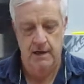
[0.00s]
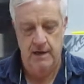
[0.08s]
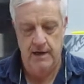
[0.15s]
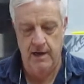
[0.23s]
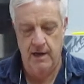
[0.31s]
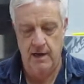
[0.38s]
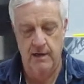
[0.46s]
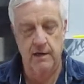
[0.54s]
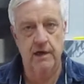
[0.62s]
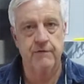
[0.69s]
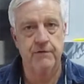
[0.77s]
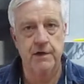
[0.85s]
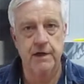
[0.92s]
And
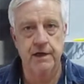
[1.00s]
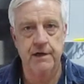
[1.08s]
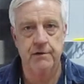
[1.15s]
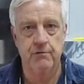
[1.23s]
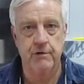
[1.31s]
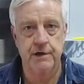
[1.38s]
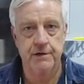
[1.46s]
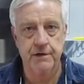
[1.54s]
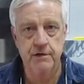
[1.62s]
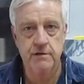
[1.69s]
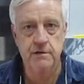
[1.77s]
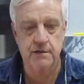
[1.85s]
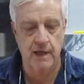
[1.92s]
if you need to
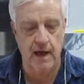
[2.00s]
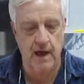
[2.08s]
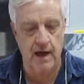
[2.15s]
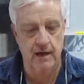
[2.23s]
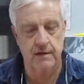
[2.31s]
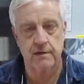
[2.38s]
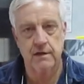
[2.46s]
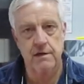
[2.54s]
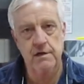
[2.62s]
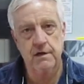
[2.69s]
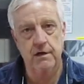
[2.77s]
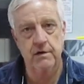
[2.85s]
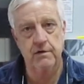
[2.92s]
reduce that, then
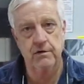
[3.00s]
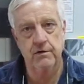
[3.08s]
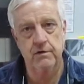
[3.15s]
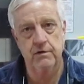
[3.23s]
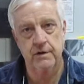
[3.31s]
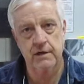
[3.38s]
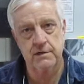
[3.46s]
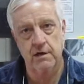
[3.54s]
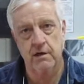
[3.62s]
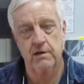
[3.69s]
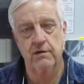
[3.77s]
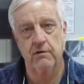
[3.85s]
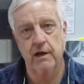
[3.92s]
you can do this
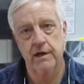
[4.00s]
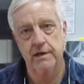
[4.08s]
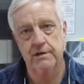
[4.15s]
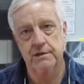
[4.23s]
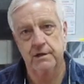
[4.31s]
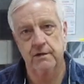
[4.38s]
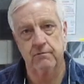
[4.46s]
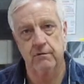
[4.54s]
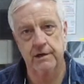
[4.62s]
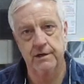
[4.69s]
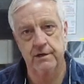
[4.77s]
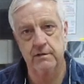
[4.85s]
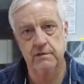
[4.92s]
alteration and
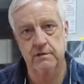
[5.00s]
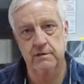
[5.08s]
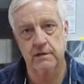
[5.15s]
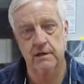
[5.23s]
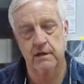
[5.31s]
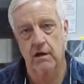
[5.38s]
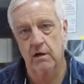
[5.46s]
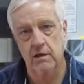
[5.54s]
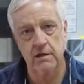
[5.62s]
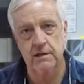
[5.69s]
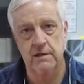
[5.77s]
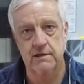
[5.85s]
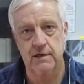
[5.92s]
reduce it all
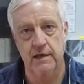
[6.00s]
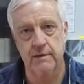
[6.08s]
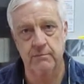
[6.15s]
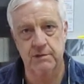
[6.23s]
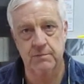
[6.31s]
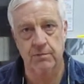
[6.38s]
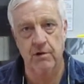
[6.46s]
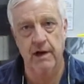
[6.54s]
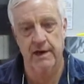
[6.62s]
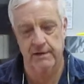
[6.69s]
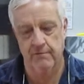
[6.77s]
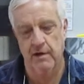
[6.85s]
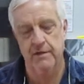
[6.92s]
in the same
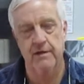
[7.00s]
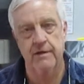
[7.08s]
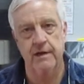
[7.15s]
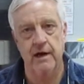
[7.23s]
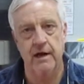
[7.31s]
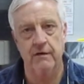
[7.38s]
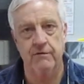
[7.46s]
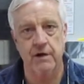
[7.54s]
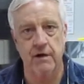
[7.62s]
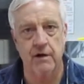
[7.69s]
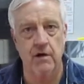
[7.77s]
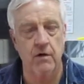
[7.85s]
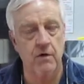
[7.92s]
spring, rather than having to
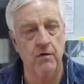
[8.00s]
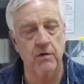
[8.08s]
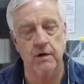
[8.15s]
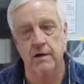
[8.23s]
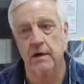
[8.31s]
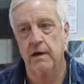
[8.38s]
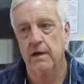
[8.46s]
go